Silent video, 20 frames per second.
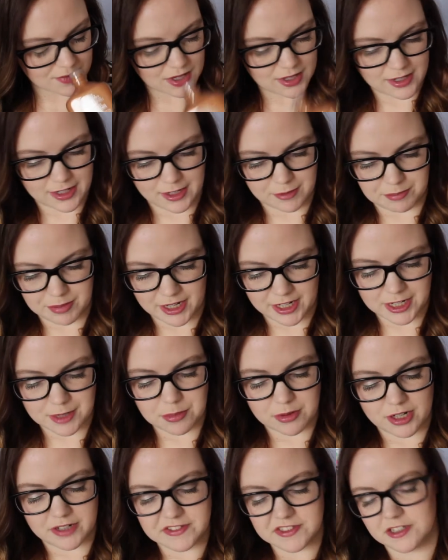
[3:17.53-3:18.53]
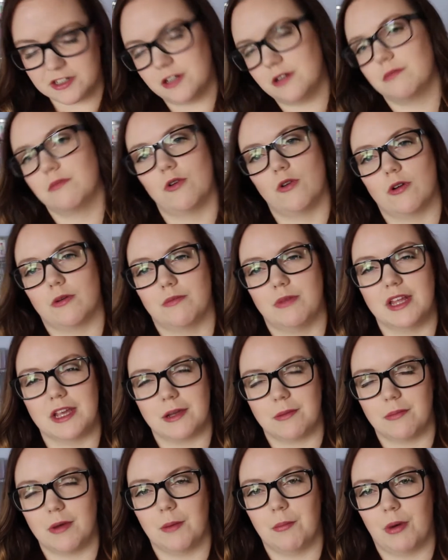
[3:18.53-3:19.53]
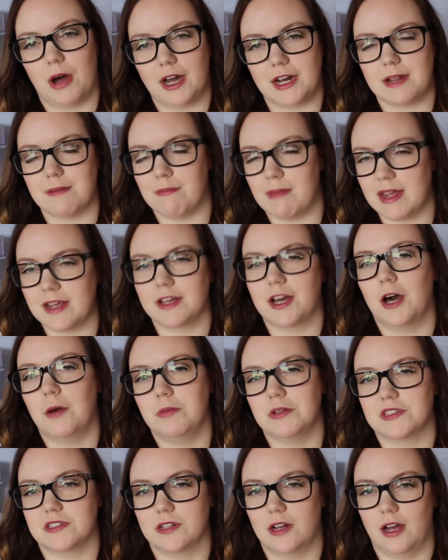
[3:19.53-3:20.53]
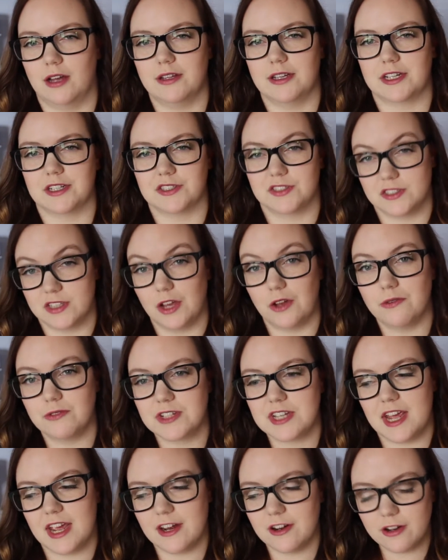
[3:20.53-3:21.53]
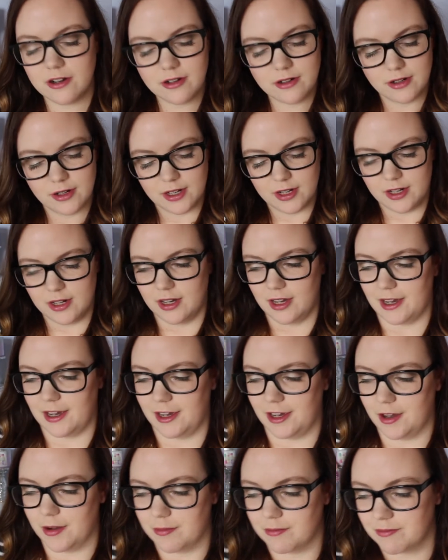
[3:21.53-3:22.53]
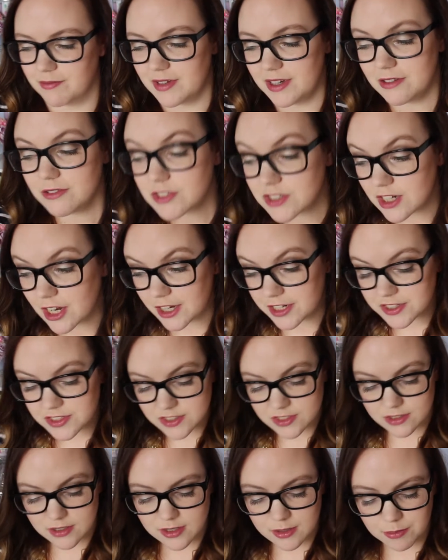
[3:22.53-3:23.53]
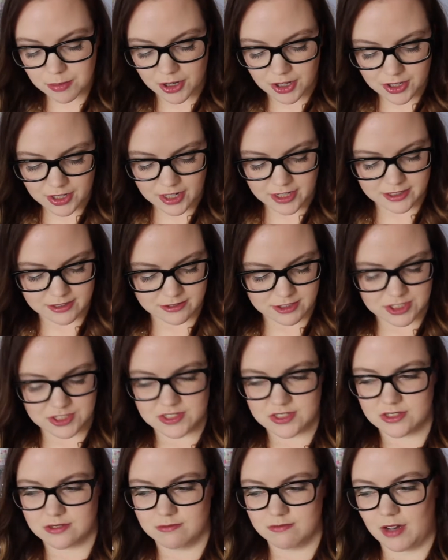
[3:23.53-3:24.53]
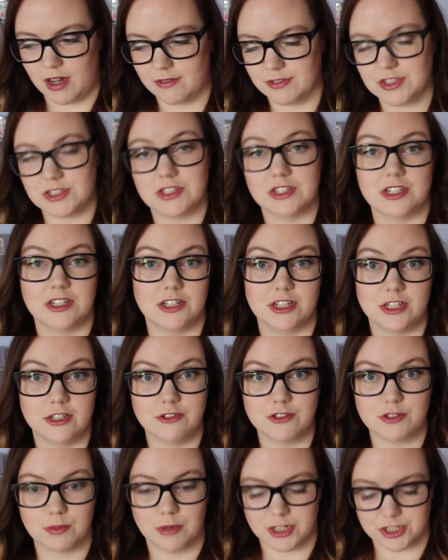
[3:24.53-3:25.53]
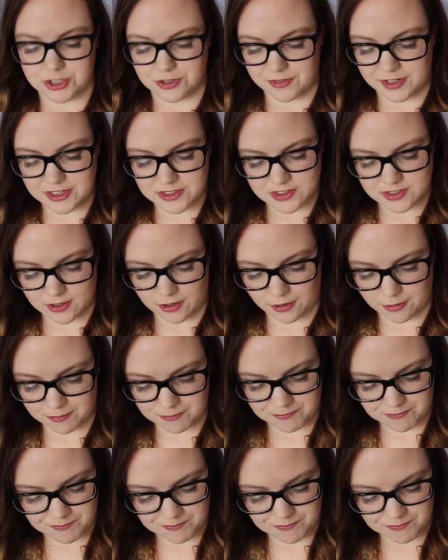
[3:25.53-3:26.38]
body bronzer or like a body makeup. It's not like a self tanner. It was nice, but I just obviously didn't use much of it, so.